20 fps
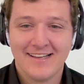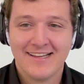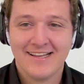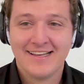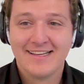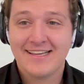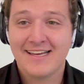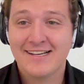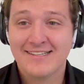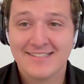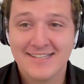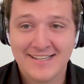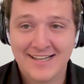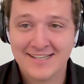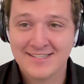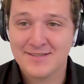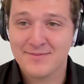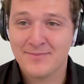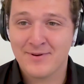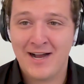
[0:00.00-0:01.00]
Yeah, see,
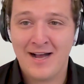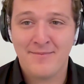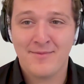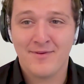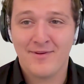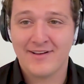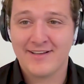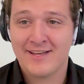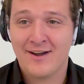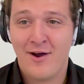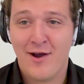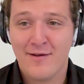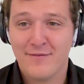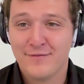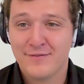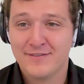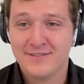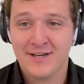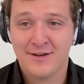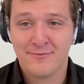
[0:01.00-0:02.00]
that's the problem. You know,
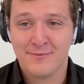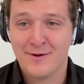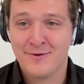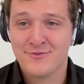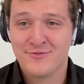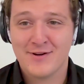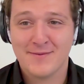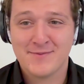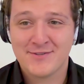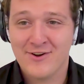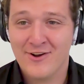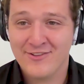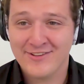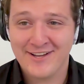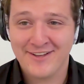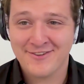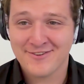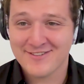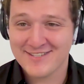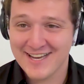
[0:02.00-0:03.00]
I've done road trips to all the
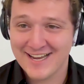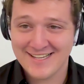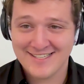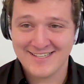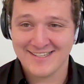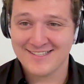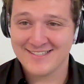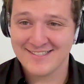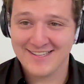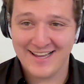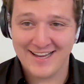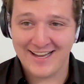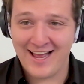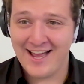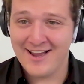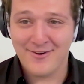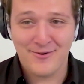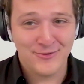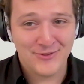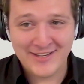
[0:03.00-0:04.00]
other states, and it's like
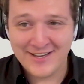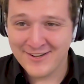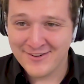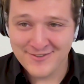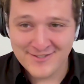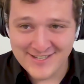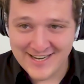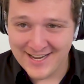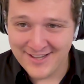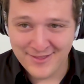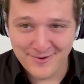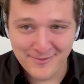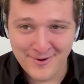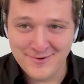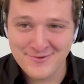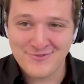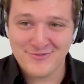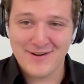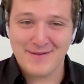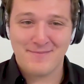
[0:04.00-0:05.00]
I only understand the
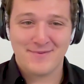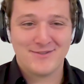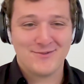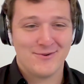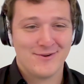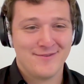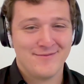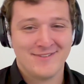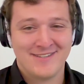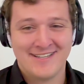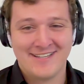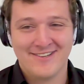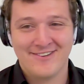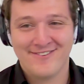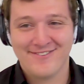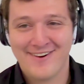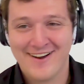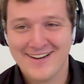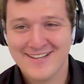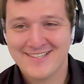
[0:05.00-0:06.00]
road trip sort of a
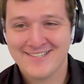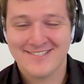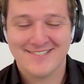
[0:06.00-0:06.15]
deal, right?